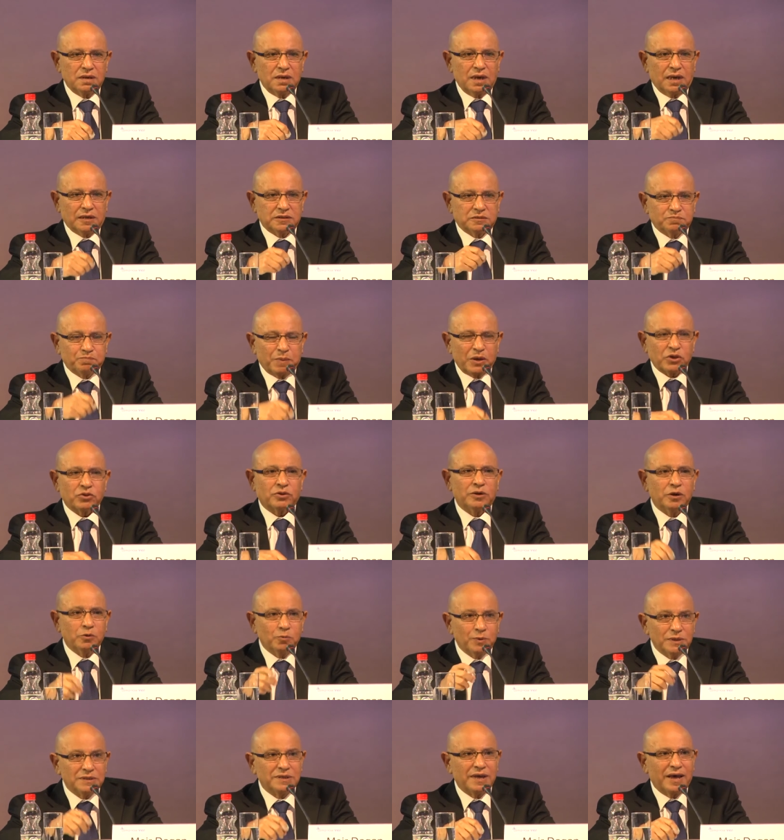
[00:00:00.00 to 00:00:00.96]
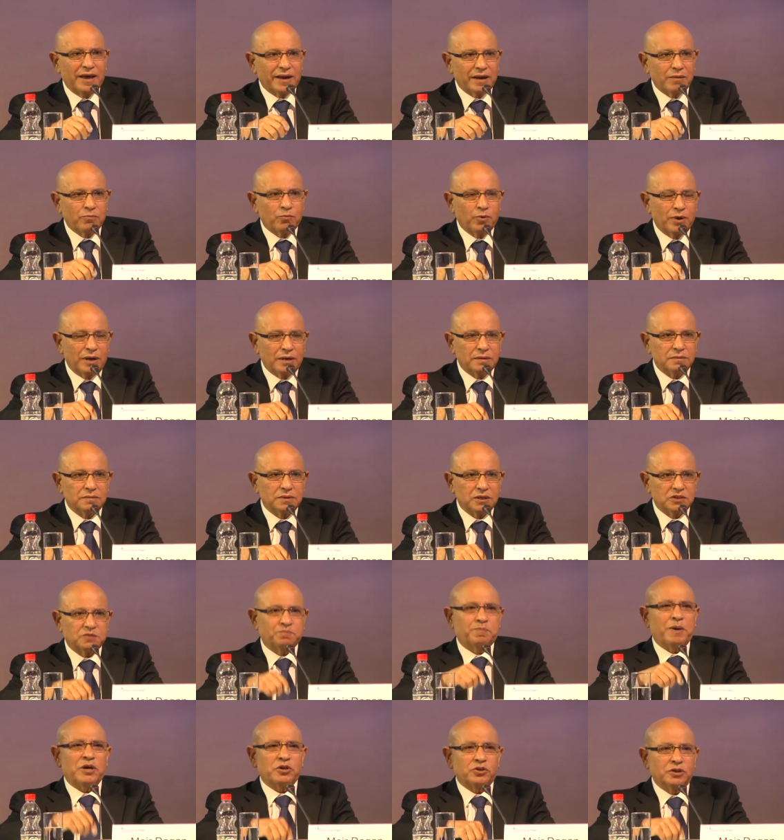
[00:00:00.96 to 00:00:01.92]
especially with the Arab world,
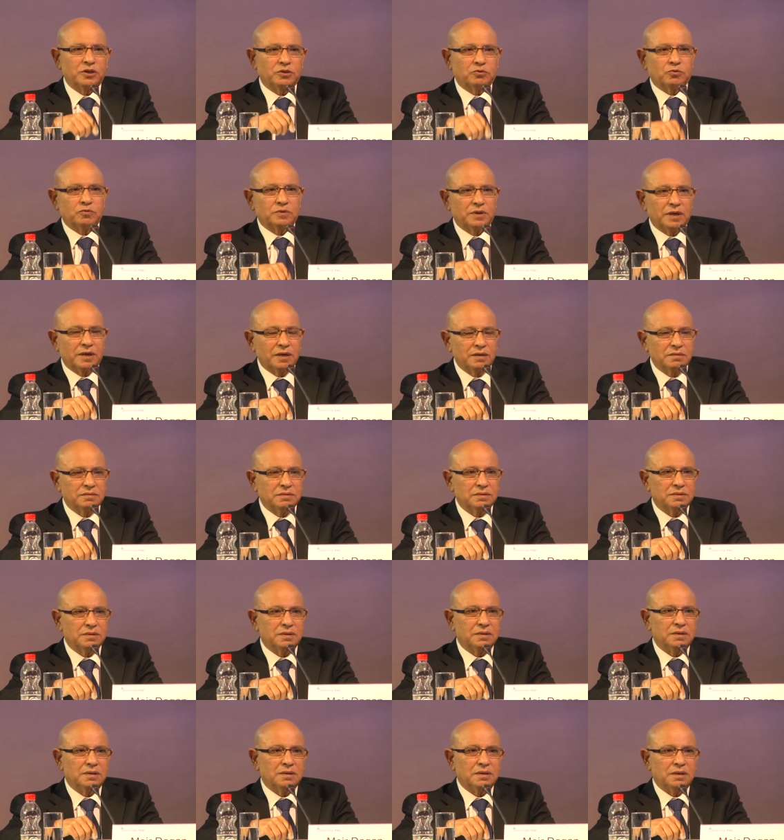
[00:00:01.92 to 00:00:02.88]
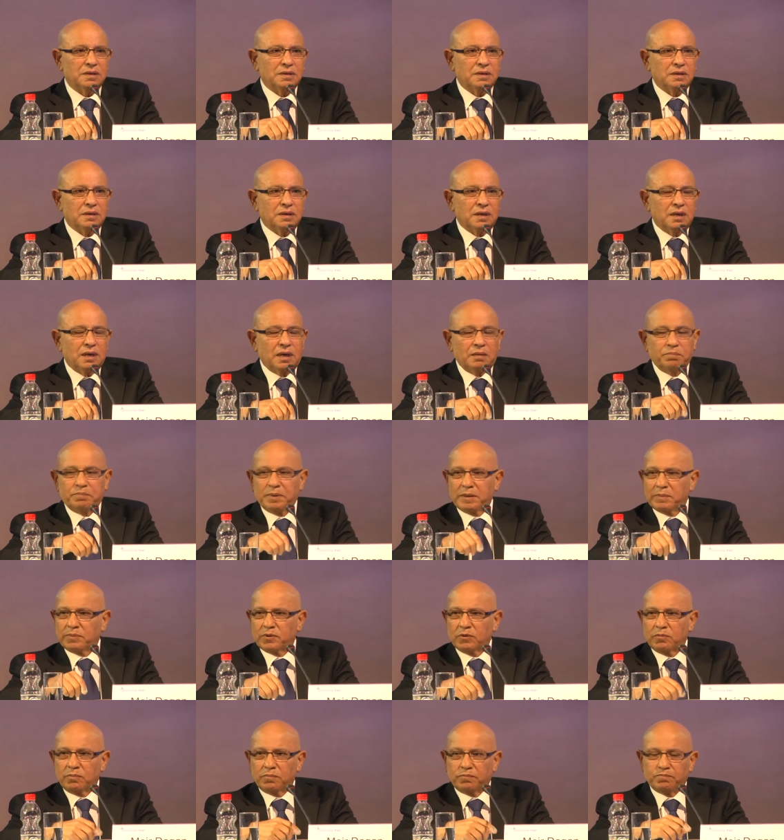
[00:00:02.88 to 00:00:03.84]
especially today, and
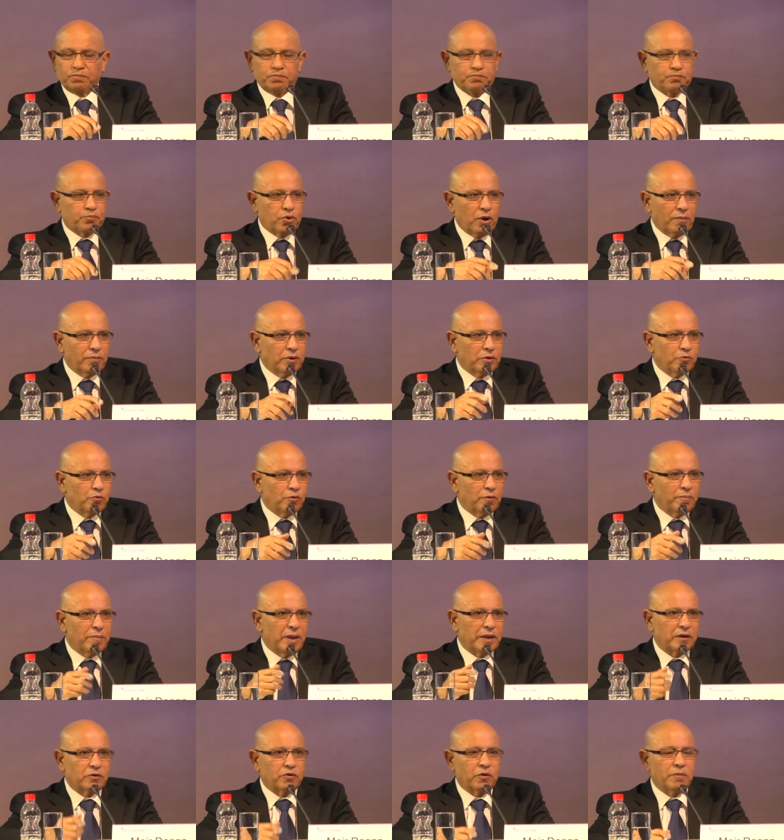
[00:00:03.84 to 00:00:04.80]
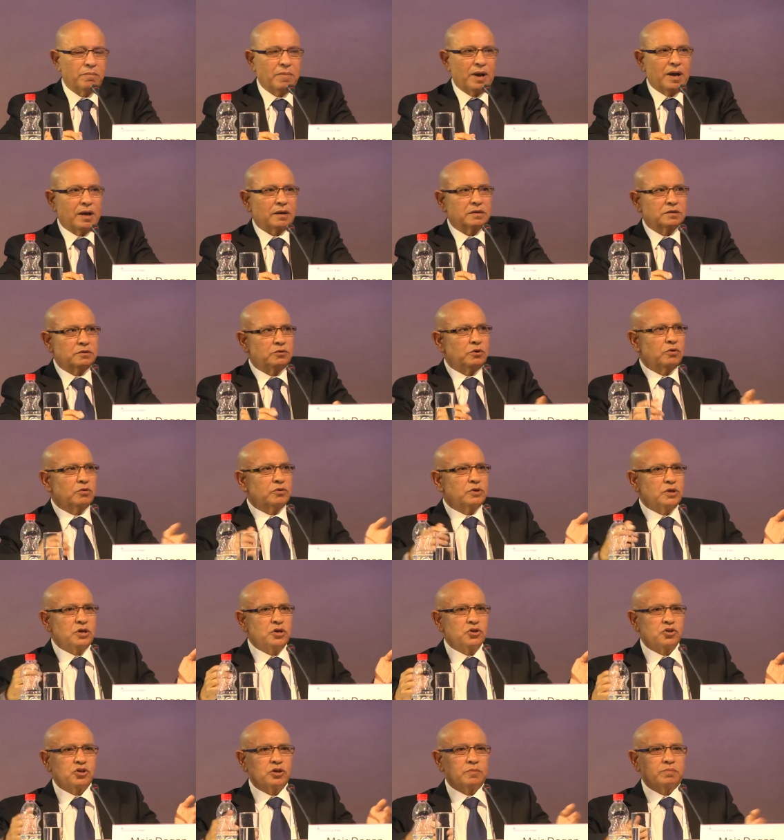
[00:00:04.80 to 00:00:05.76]
people probably will make remarks,
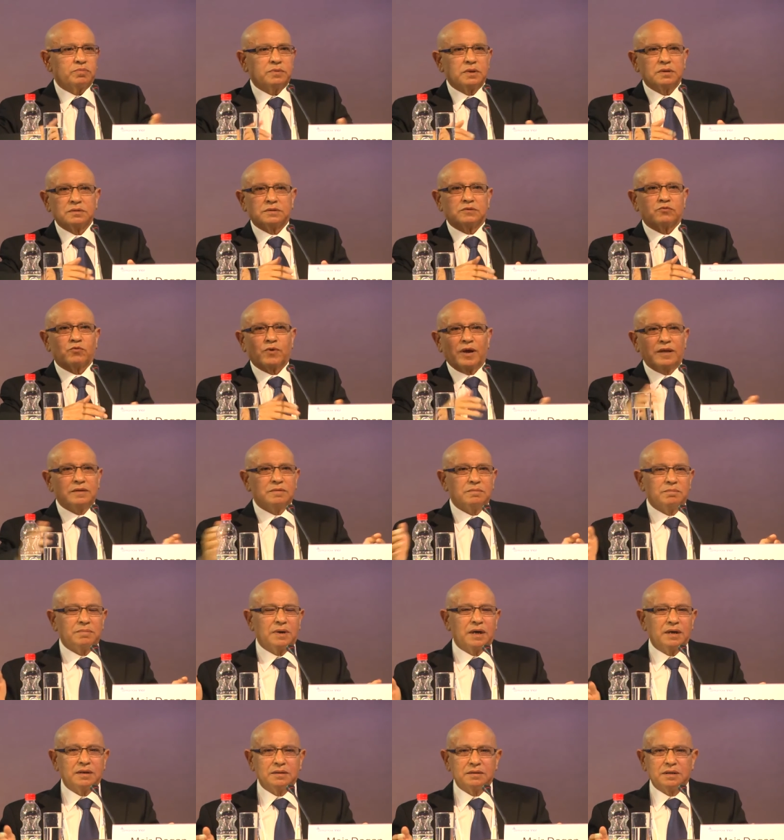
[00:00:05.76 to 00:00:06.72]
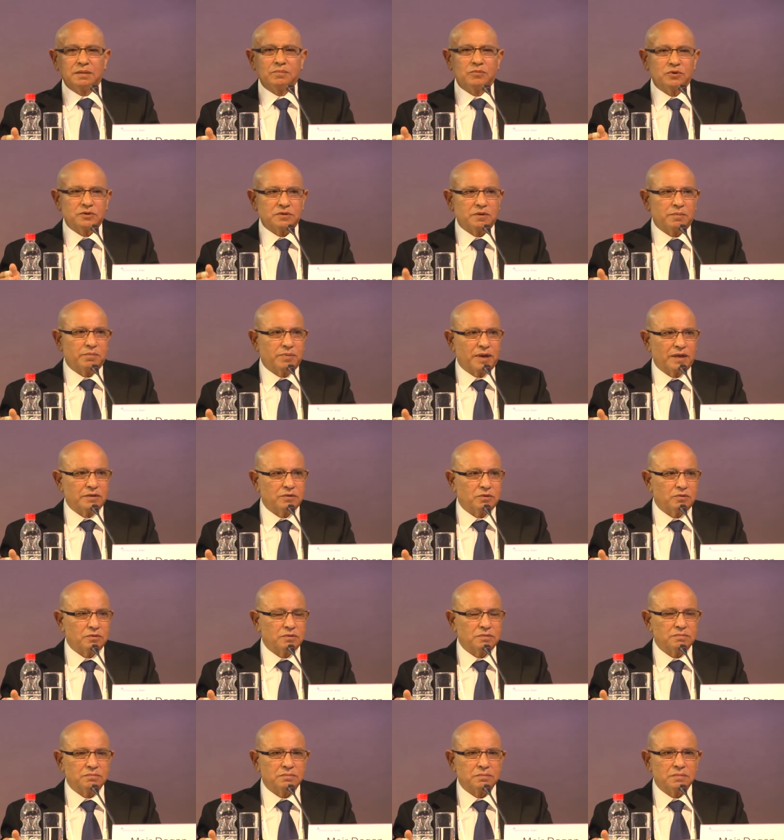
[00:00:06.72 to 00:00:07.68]
look, Egypt is run by the Muslim
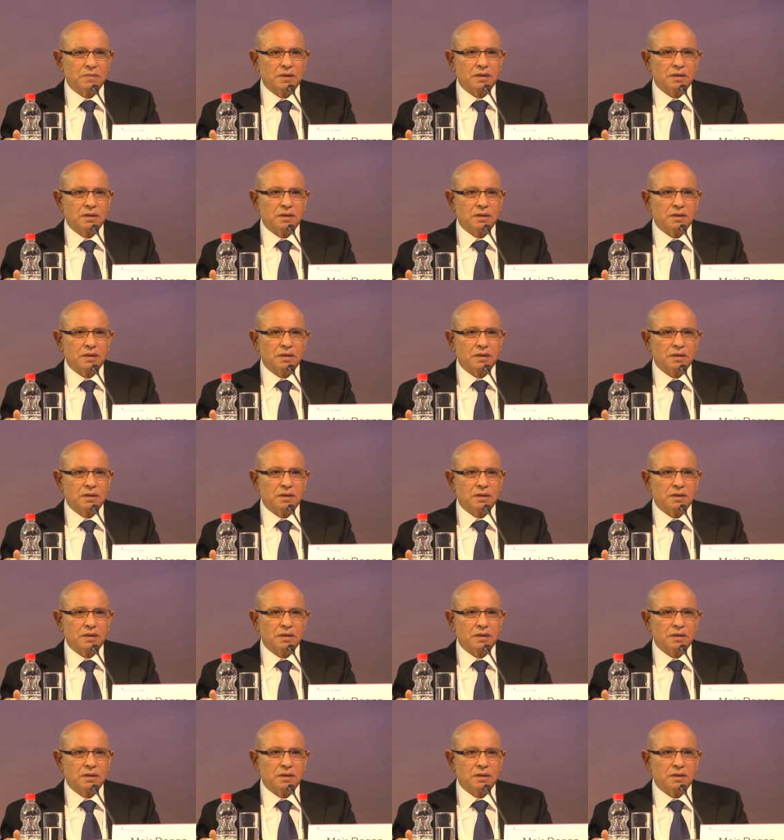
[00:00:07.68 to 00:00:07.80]
Brotherhood.